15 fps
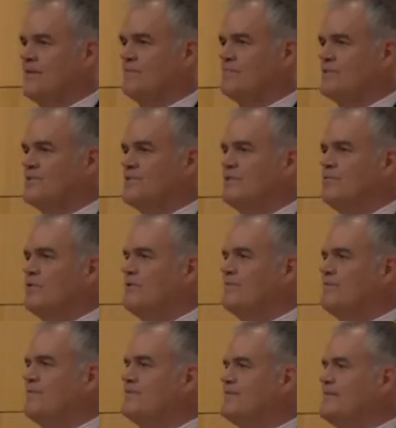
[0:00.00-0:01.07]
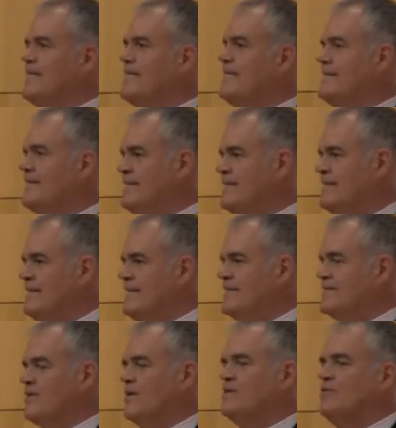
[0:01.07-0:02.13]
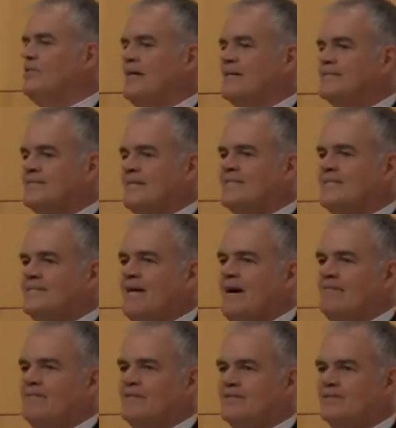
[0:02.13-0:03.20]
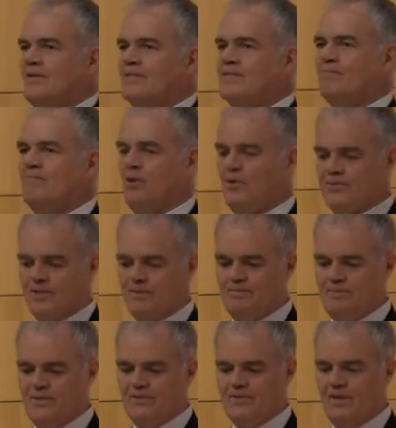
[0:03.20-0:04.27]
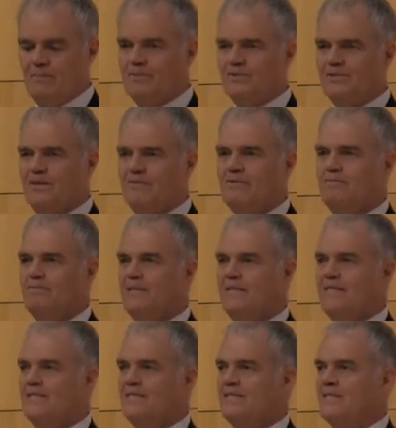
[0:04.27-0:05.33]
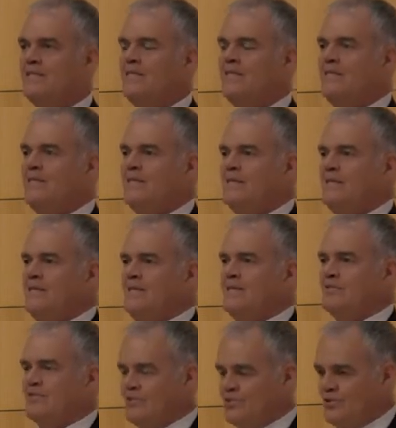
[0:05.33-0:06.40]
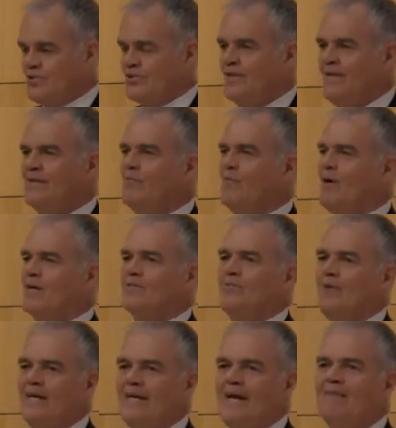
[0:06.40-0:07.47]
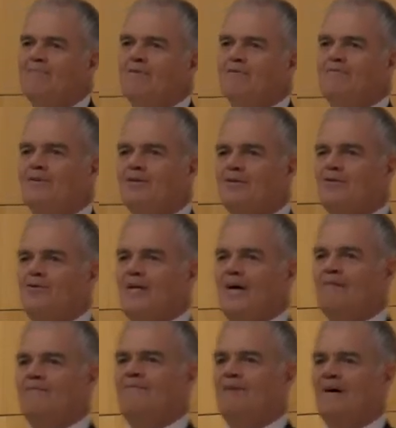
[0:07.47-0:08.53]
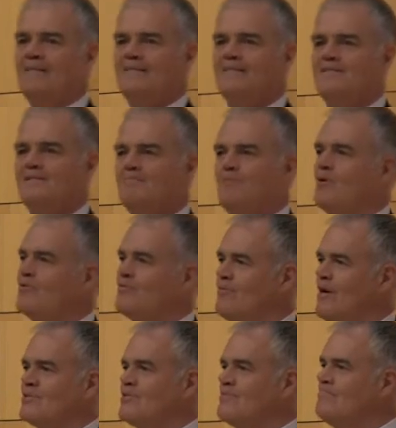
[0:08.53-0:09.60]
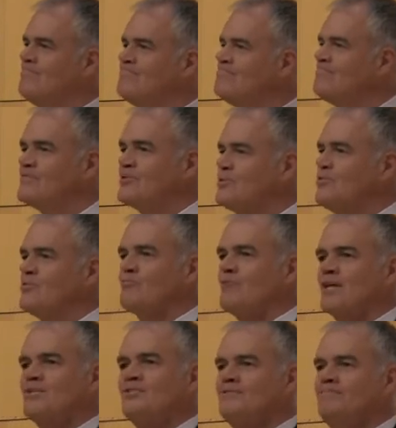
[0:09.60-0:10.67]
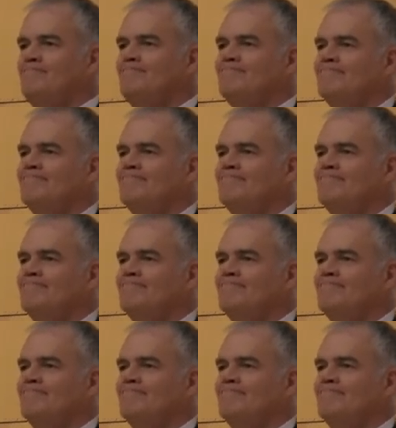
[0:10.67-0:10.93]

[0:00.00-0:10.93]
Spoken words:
numbered 0 to 15. So I knew how to say 7. So I said, Baltica beer, number 7, please. She shook her head and walked away, and I felt very good. I finally spoke Russian to a Russian,